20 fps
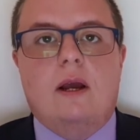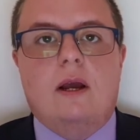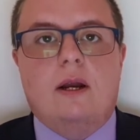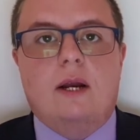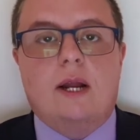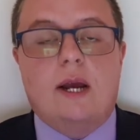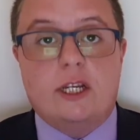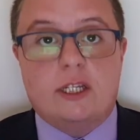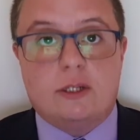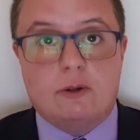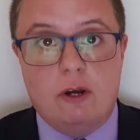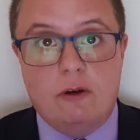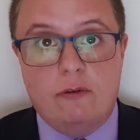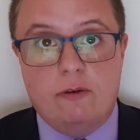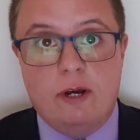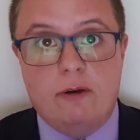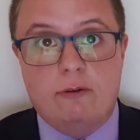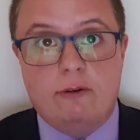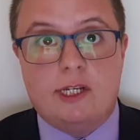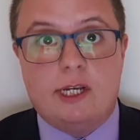Now, it's worth
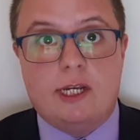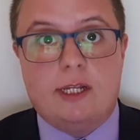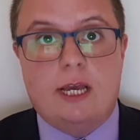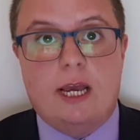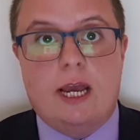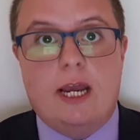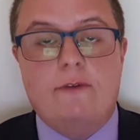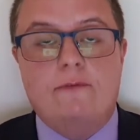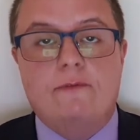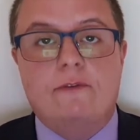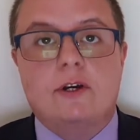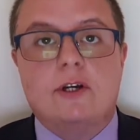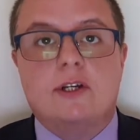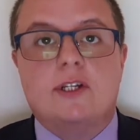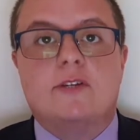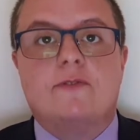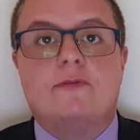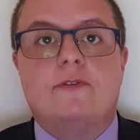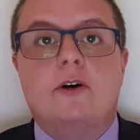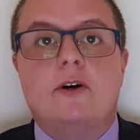noting that in
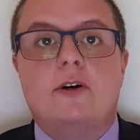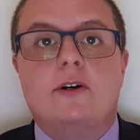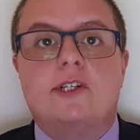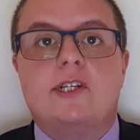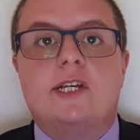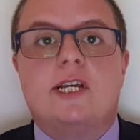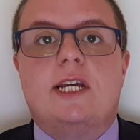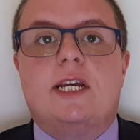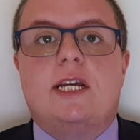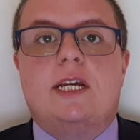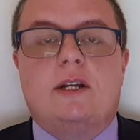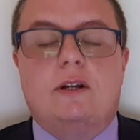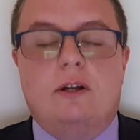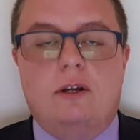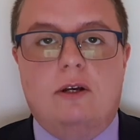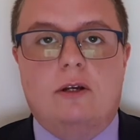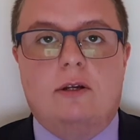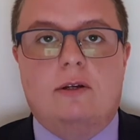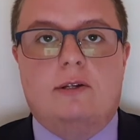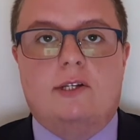verse
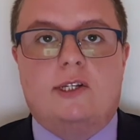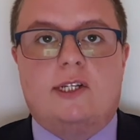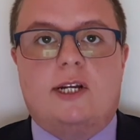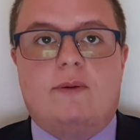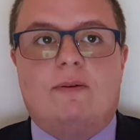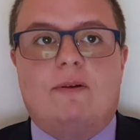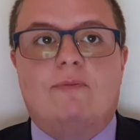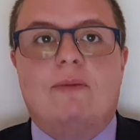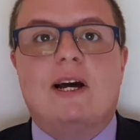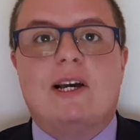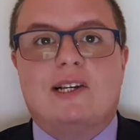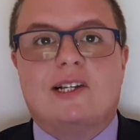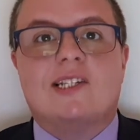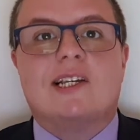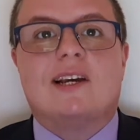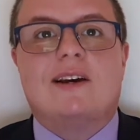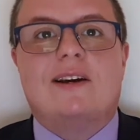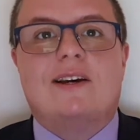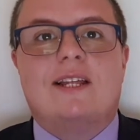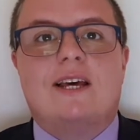thirteen, stepping back
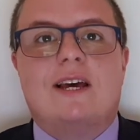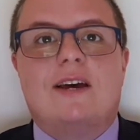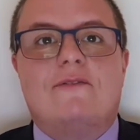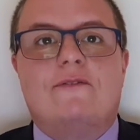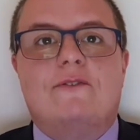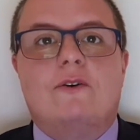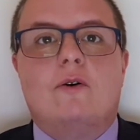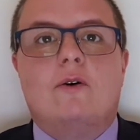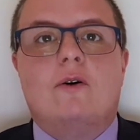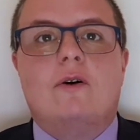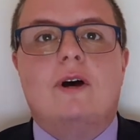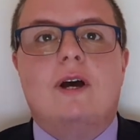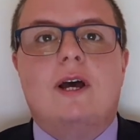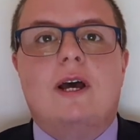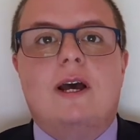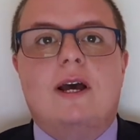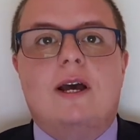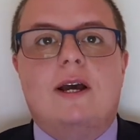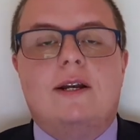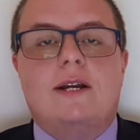slightly therefore,
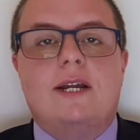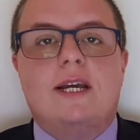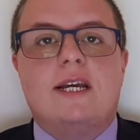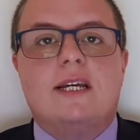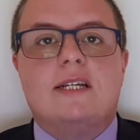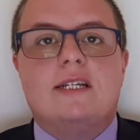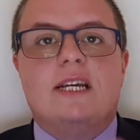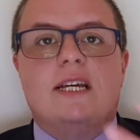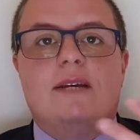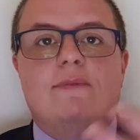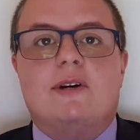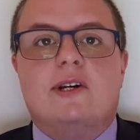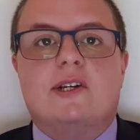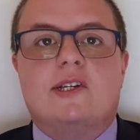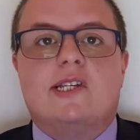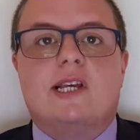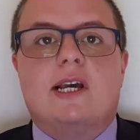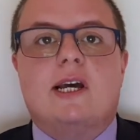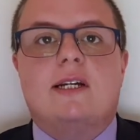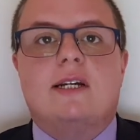
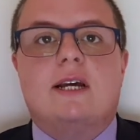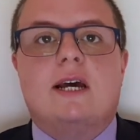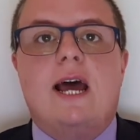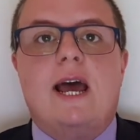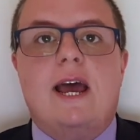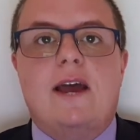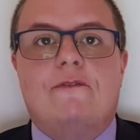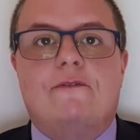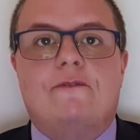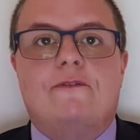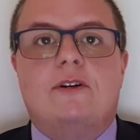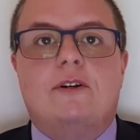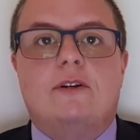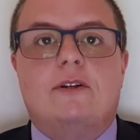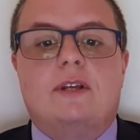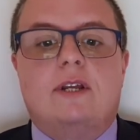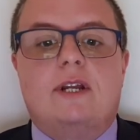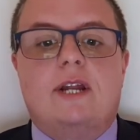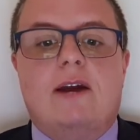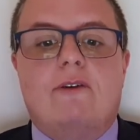Nicodemus had left
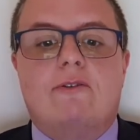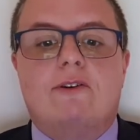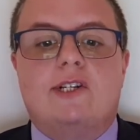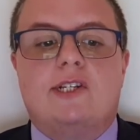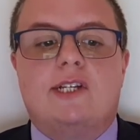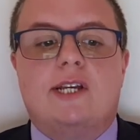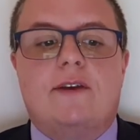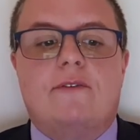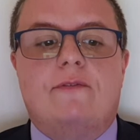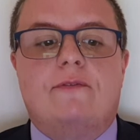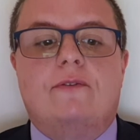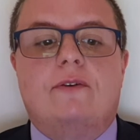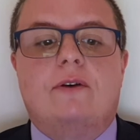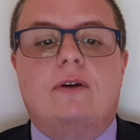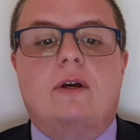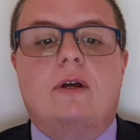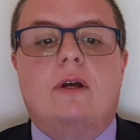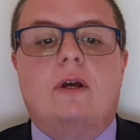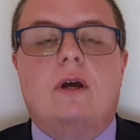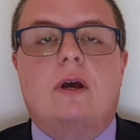the narrative,
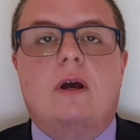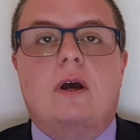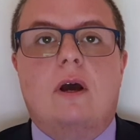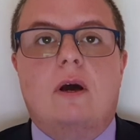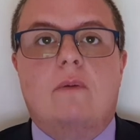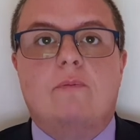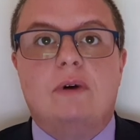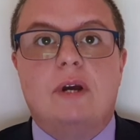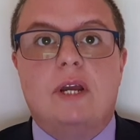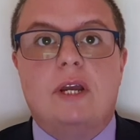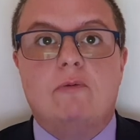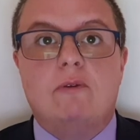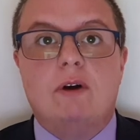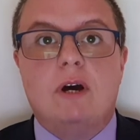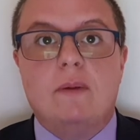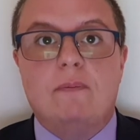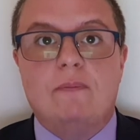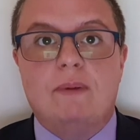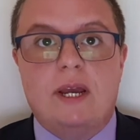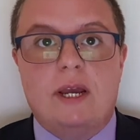but he
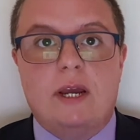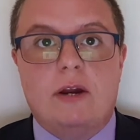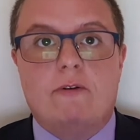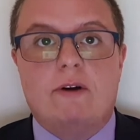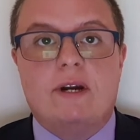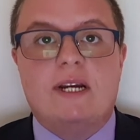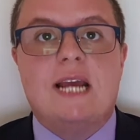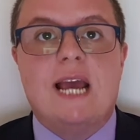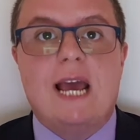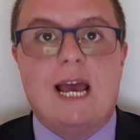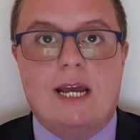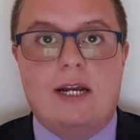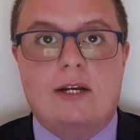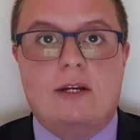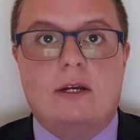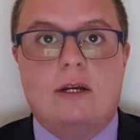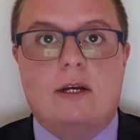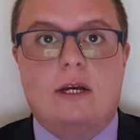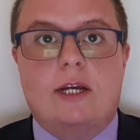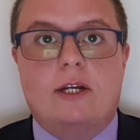will appear
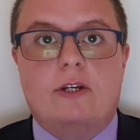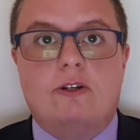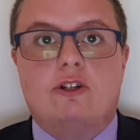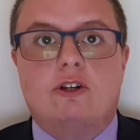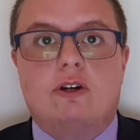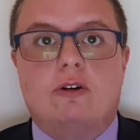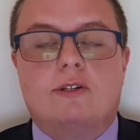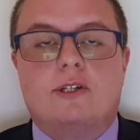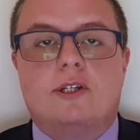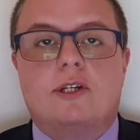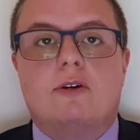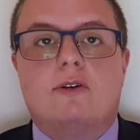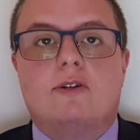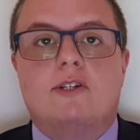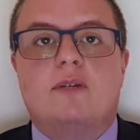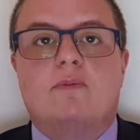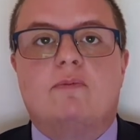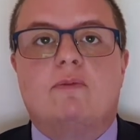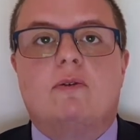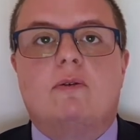again in John's
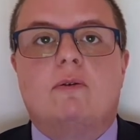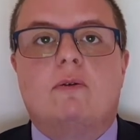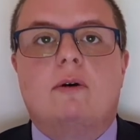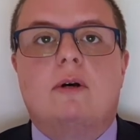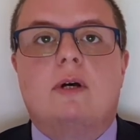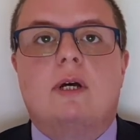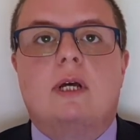Gospel.